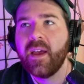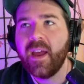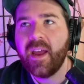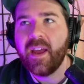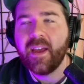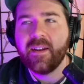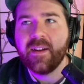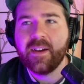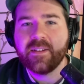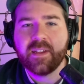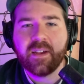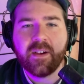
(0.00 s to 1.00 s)
And I
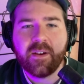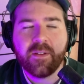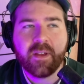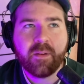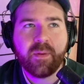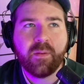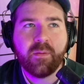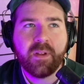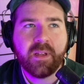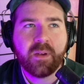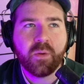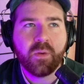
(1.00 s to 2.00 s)
was like, oh, that would be
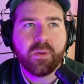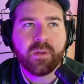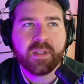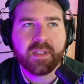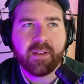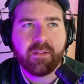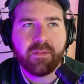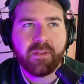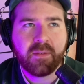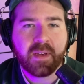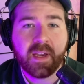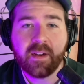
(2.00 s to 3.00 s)
really cool, because I have a
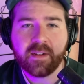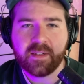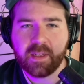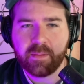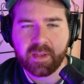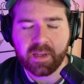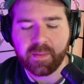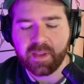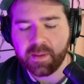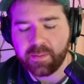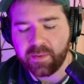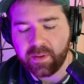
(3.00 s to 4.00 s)
few characters I've been
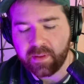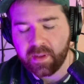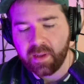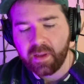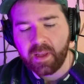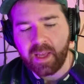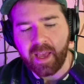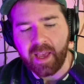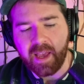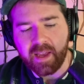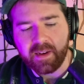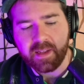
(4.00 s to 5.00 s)
coming up with,
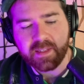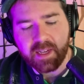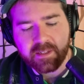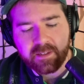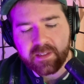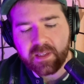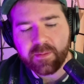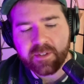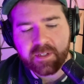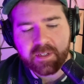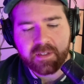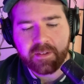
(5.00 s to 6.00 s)
and it's actually
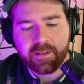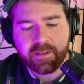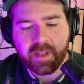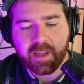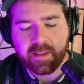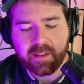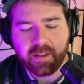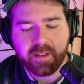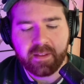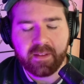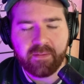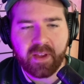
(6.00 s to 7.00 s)
similar to like
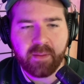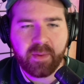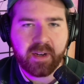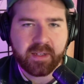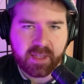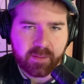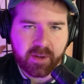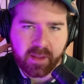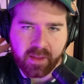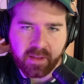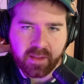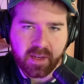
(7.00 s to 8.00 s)
the Vampire Samurai
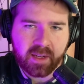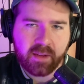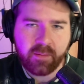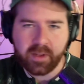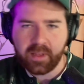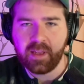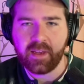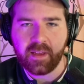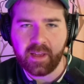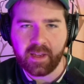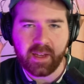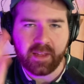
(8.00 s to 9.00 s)
thing that I did, where you like
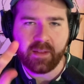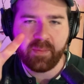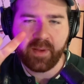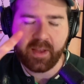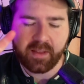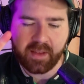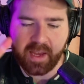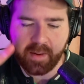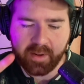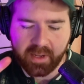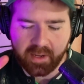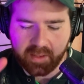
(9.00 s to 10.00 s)
the
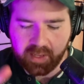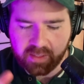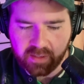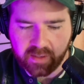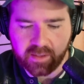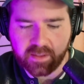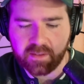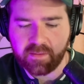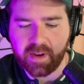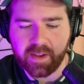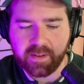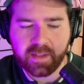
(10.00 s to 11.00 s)
camera kind of like turns
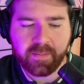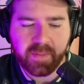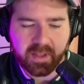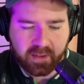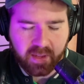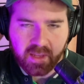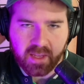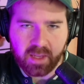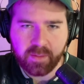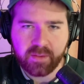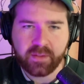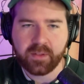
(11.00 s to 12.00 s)
around him and he
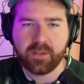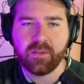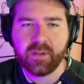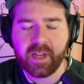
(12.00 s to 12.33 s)
pulls the sword